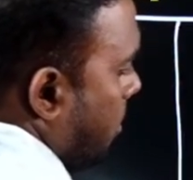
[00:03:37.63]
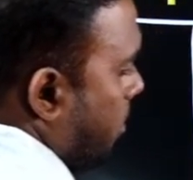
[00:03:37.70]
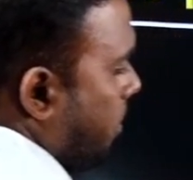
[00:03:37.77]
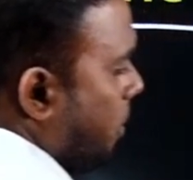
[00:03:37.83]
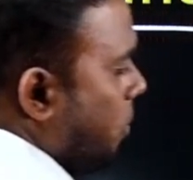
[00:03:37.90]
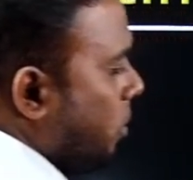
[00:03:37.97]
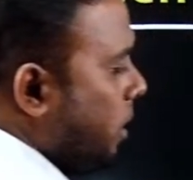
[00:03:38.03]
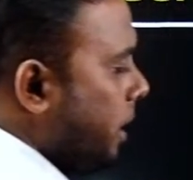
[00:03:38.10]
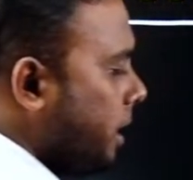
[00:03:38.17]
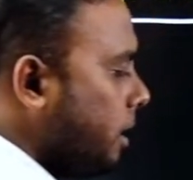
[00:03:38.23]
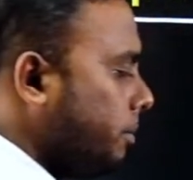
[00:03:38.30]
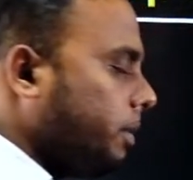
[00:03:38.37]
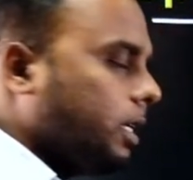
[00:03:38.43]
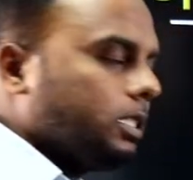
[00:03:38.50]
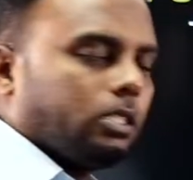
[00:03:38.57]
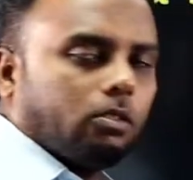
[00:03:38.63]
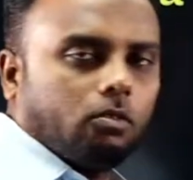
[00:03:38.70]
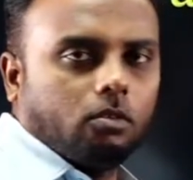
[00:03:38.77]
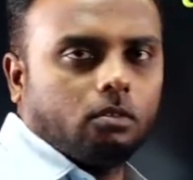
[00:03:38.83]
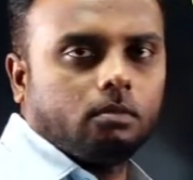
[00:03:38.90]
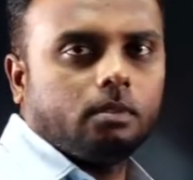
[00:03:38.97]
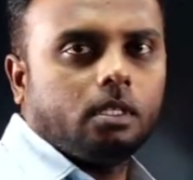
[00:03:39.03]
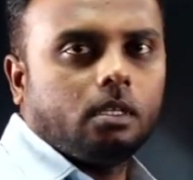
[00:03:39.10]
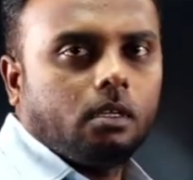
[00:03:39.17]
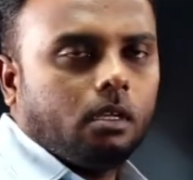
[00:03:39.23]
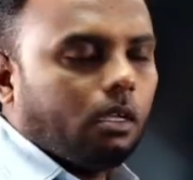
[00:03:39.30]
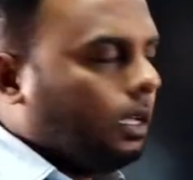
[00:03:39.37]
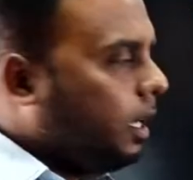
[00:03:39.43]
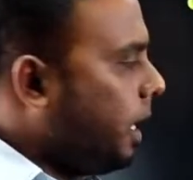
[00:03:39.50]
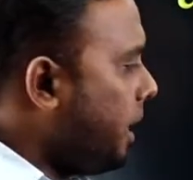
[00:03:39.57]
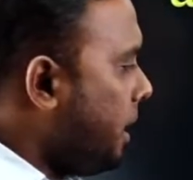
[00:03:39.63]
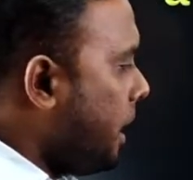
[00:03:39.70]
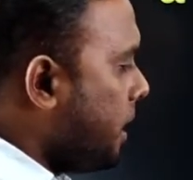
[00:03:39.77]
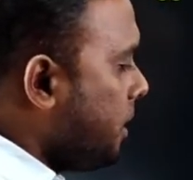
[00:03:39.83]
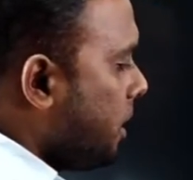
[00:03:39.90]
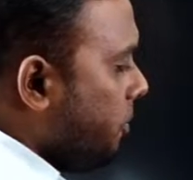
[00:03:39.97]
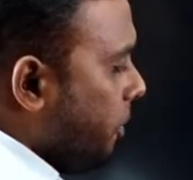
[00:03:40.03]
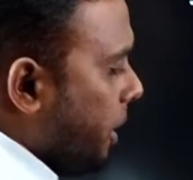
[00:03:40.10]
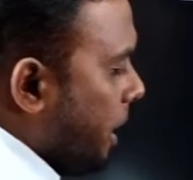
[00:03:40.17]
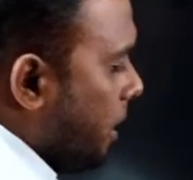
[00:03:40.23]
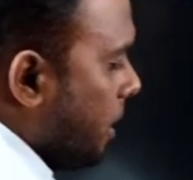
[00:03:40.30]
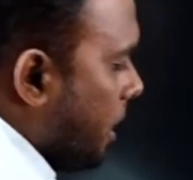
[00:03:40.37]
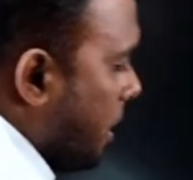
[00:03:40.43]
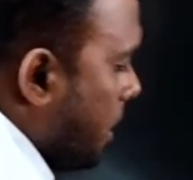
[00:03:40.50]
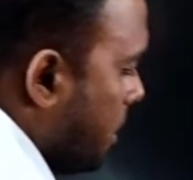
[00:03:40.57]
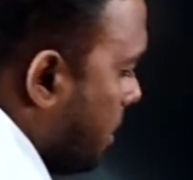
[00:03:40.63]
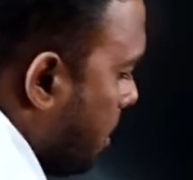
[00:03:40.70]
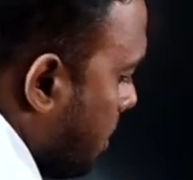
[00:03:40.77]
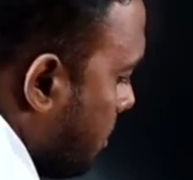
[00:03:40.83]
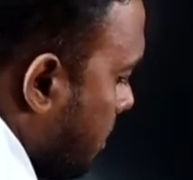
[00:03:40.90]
Purely capacitive load, and like that we can connect